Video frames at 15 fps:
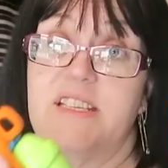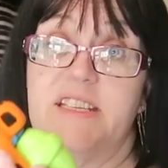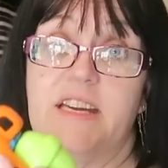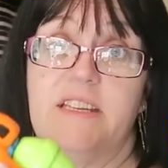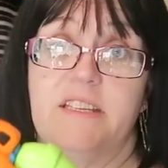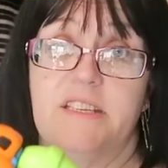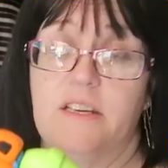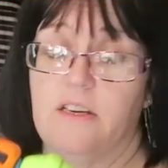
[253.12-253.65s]

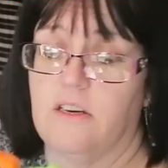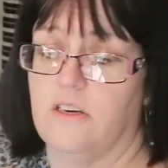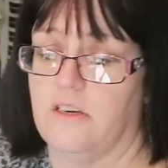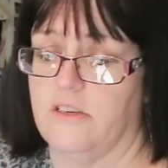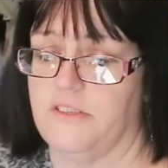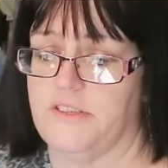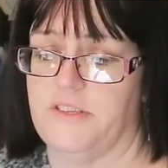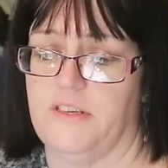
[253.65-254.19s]
Centre
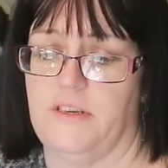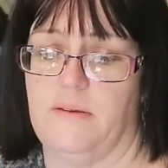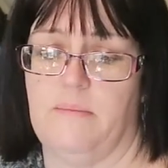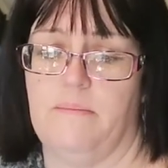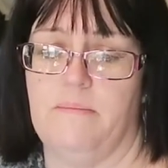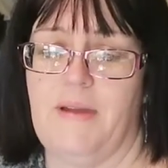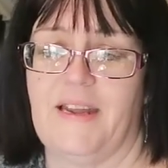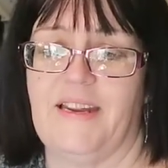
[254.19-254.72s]
cars that
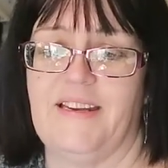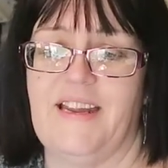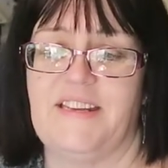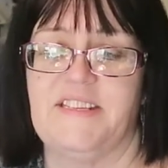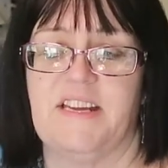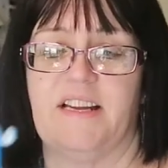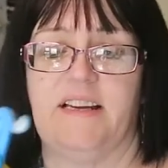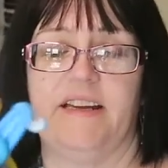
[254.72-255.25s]

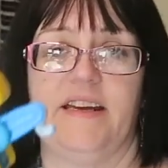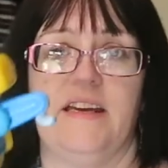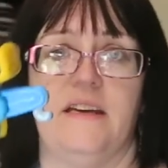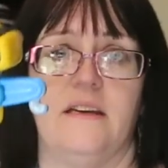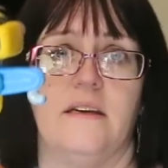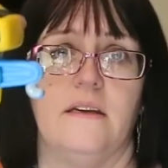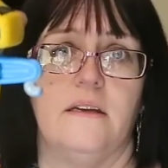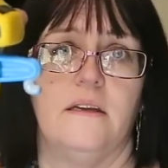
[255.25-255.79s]
magnetically
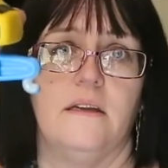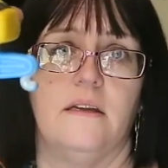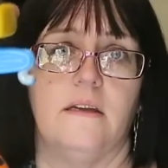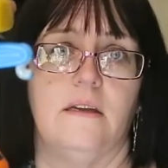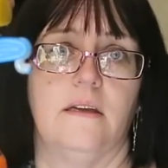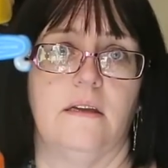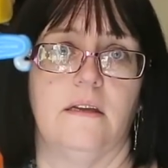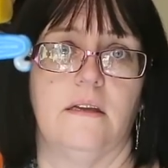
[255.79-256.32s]

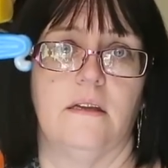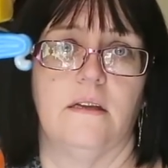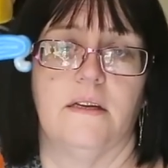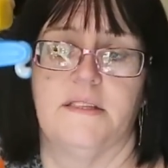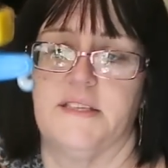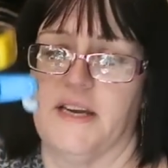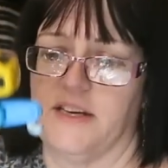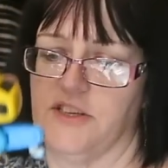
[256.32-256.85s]

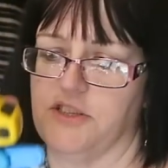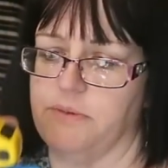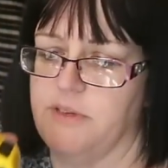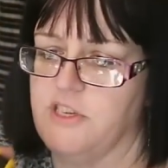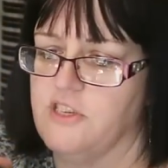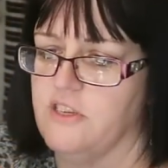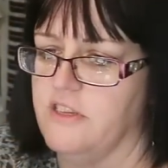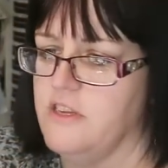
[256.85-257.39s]
attach to
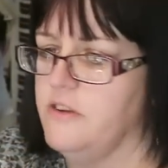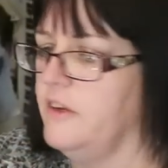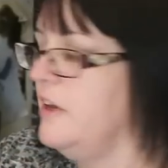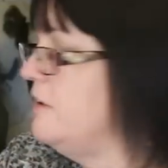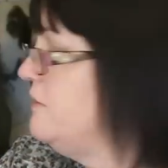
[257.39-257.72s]
each other. You can